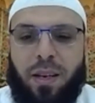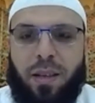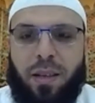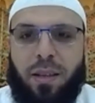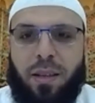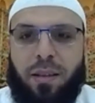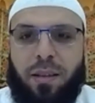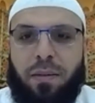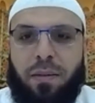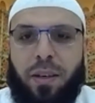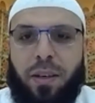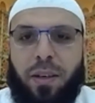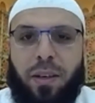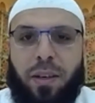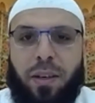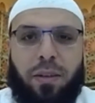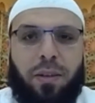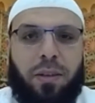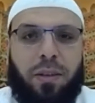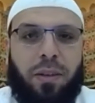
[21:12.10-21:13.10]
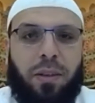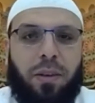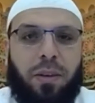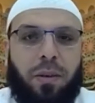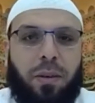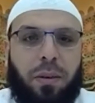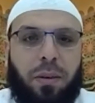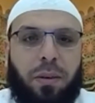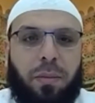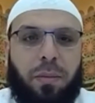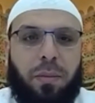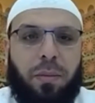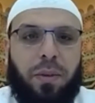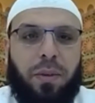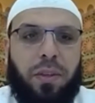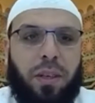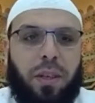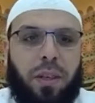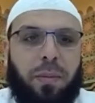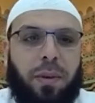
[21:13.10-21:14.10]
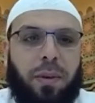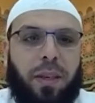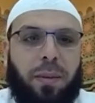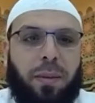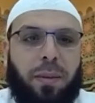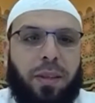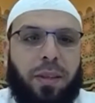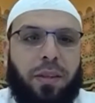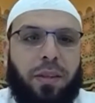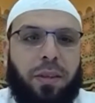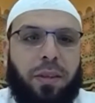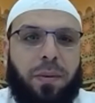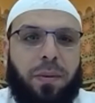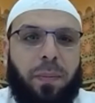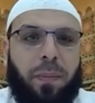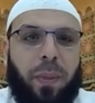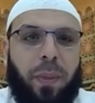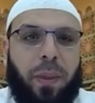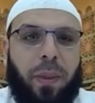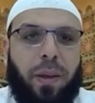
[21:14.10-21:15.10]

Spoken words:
It's very good to see you all, mashallah, may Allah bless you.